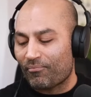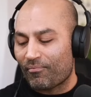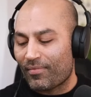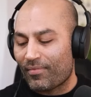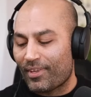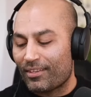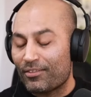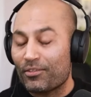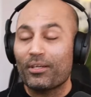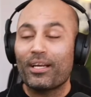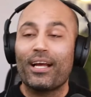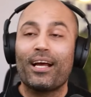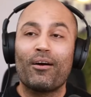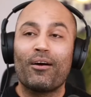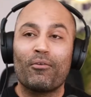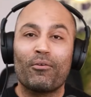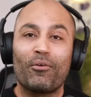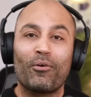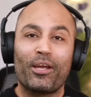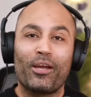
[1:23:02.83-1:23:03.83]
So
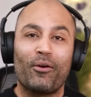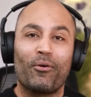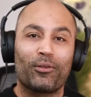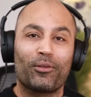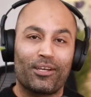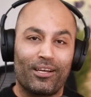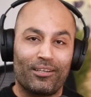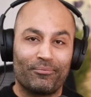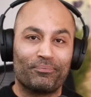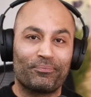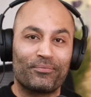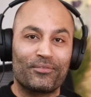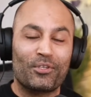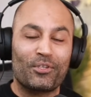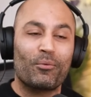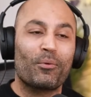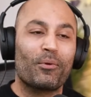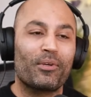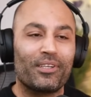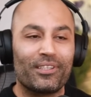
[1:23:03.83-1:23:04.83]
now, okay, hold on.
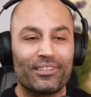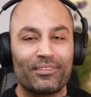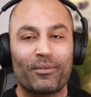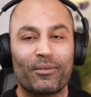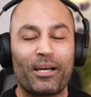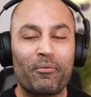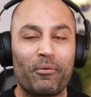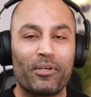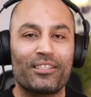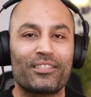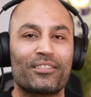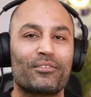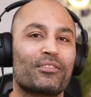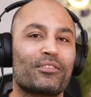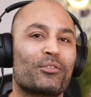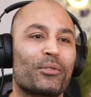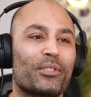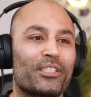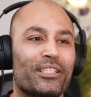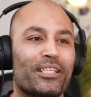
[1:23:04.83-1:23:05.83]
So I want to
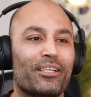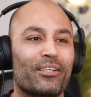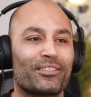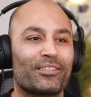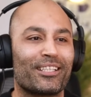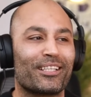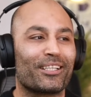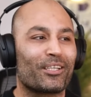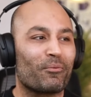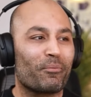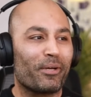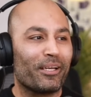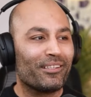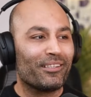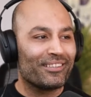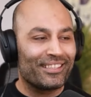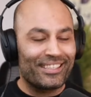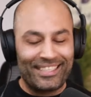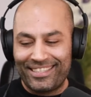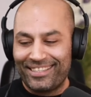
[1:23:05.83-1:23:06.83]
switch gears a little bit.
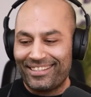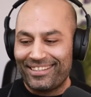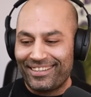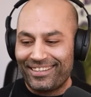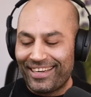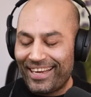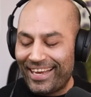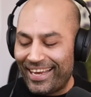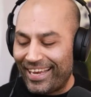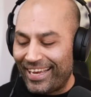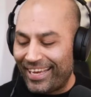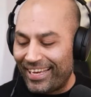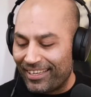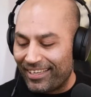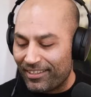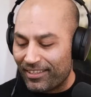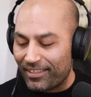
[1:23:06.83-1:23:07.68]
And